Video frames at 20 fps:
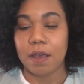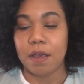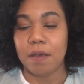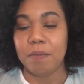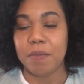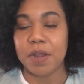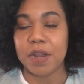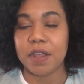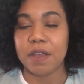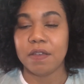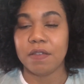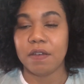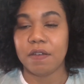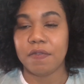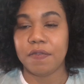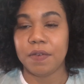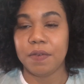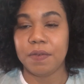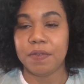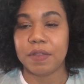many of the
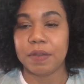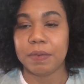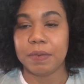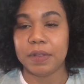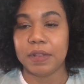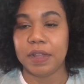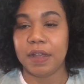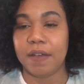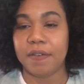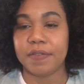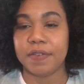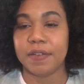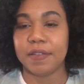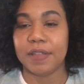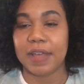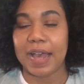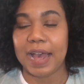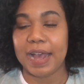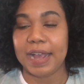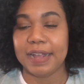foods that were left on
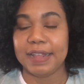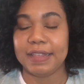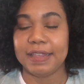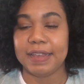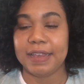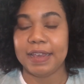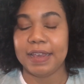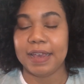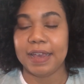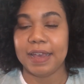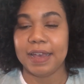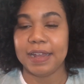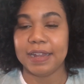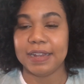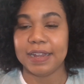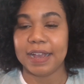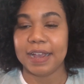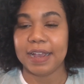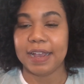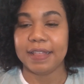the IC
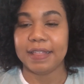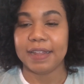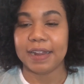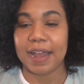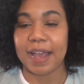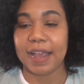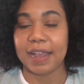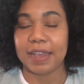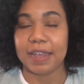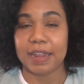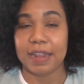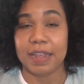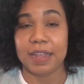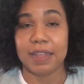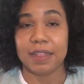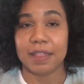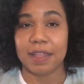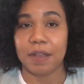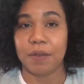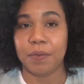diet that I could
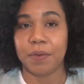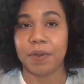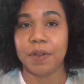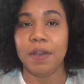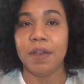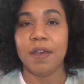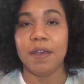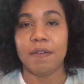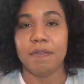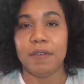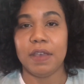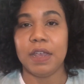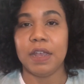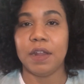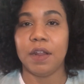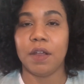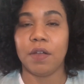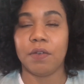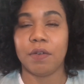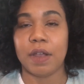eat that were vegan
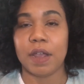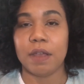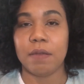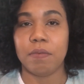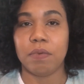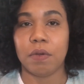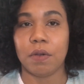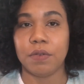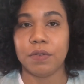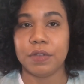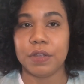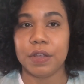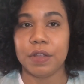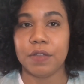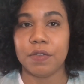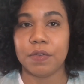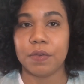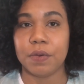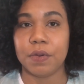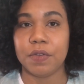and great protein
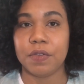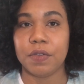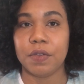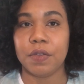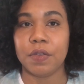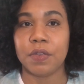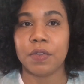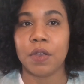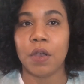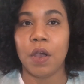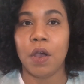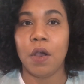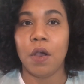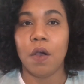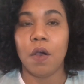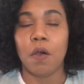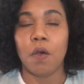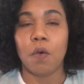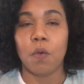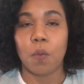sources
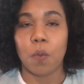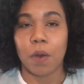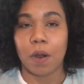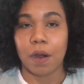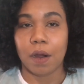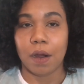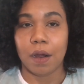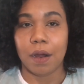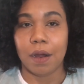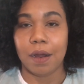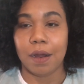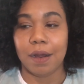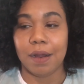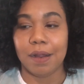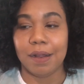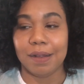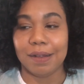were,